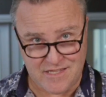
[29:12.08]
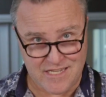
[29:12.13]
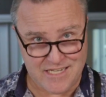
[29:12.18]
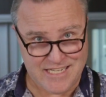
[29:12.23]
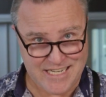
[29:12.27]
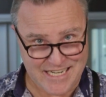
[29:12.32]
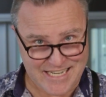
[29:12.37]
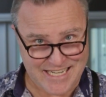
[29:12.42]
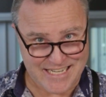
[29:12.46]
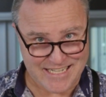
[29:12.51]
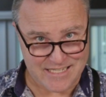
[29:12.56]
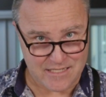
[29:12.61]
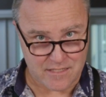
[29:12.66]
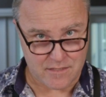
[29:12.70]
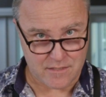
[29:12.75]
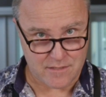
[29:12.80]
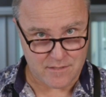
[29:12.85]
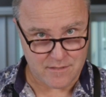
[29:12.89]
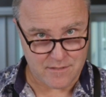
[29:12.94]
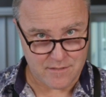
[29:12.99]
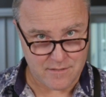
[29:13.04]
The
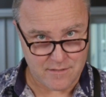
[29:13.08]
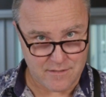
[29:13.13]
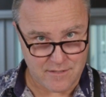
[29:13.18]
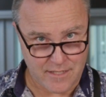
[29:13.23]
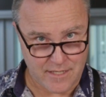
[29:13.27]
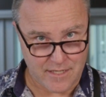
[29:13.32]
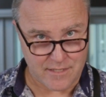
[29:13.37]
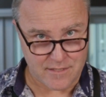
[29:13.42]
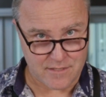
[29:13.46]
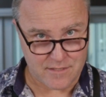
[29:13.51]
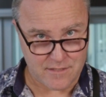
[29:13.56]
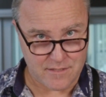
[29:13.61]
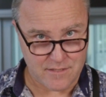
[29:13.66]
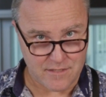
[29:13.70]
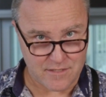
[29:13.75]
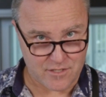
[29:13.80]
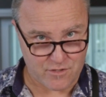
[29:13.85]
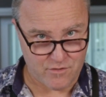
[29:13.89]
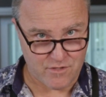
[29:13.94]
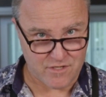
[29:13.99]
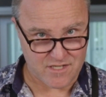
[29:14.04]
Dickens. Yes,
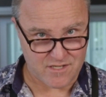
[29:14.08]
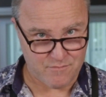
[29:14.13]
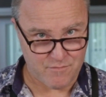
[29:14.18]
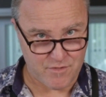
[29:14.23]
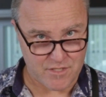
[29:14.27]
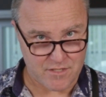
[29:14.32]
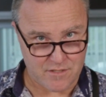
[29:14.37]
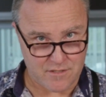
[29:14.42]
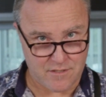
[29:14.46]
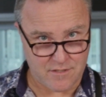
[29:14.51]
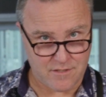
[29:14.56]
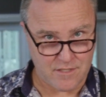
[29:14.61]
it's Christmas,